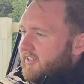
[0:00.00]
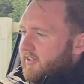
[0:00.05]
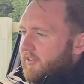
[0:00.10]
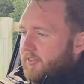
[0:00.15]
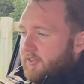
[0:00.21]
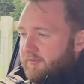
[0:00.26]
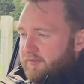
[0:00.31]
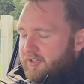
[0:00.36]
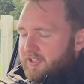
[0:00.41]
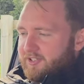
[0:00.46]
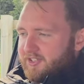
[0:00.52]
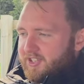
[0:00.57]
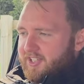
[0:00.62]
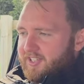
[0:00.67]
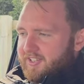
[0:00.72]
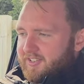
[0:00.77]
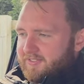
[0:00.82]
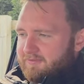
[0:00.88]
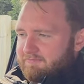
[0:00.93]
the first
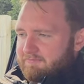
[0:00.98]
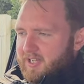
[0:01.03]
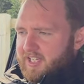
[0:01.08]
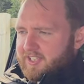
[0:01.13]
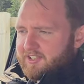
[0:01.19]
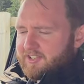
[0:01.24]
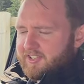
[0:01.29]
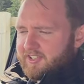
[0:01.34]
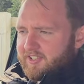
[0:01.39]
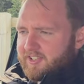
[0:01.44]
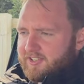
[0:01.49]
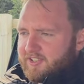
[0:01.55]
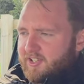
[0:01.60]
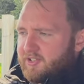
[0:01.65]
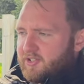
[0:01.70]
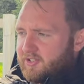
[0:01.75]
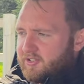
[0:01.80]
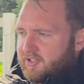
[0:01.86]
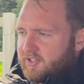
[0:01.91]
thing, actually, that
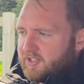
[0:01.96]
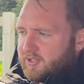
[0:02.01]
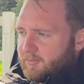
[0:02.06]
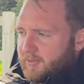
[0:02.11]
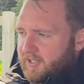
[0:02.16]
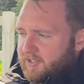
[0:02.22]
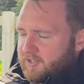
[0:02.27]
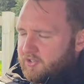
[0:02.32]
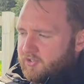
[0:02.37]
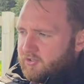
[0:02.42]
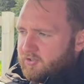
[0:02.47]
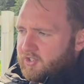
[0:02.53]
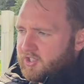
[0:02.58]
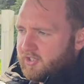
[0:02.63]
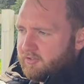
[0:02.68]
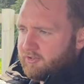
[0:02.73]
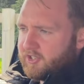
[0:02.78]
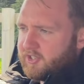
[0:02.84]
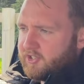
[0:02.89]
I noticed about this new
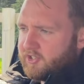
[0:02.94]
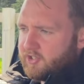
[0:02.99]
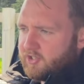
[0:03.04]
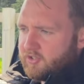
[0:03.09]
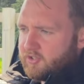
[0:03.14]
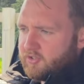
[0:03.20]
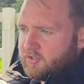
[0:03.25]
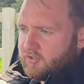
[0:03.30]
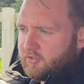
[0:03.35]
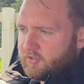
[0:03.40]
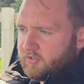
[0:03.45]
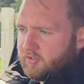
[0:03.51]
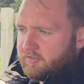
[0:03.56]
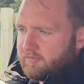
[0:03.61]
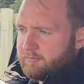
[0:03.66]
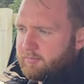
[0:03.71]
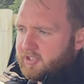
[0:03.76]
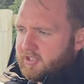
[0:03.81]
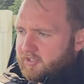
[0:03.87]
generation
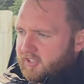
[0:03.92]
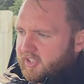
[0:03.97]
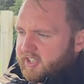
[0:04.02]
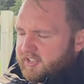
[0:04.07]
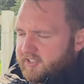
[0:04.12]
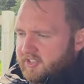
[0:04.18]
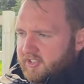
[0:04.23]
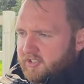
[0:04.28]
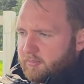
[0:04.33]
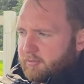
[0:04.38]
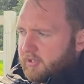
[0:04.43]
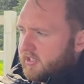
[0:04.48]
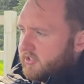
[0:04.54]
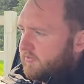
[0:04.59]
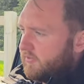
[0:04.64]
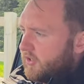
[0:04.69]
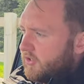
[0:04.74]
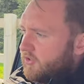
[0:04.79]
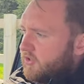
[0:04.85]
of B-Class, seeing the
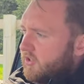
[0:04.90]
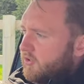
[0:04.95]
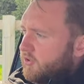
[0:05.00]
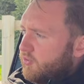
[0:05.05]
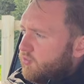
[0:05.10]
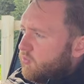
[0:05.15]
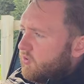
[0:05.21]
press photos,